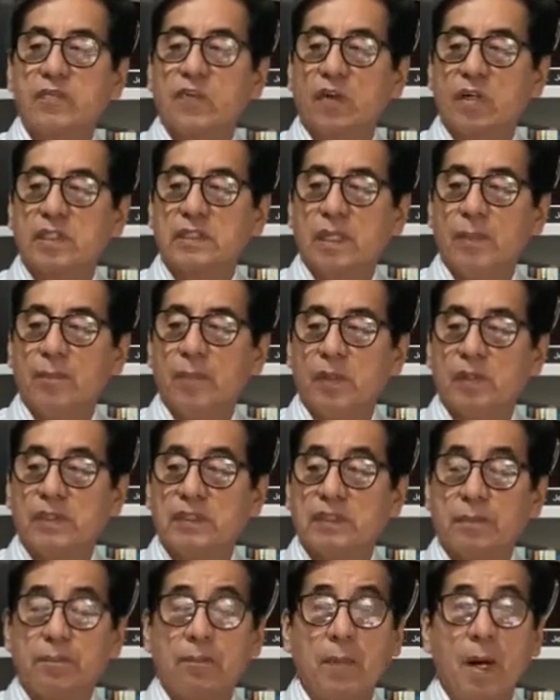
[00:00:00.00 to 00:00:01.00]
for example,
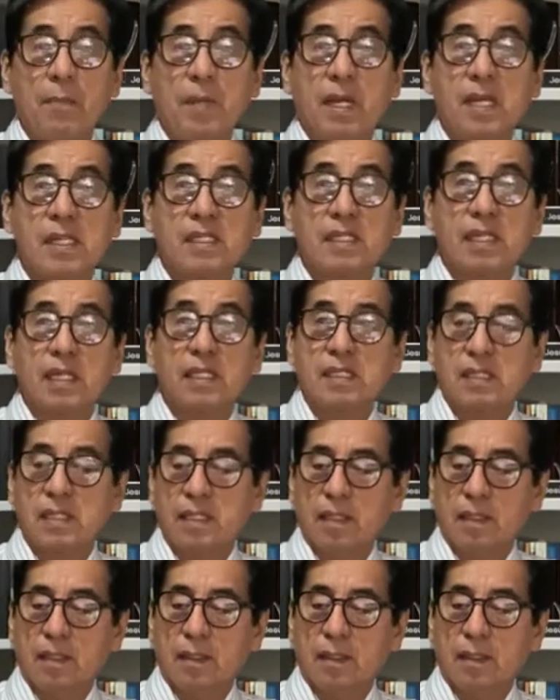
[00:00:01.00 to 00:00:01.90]
this pumpkin seeds.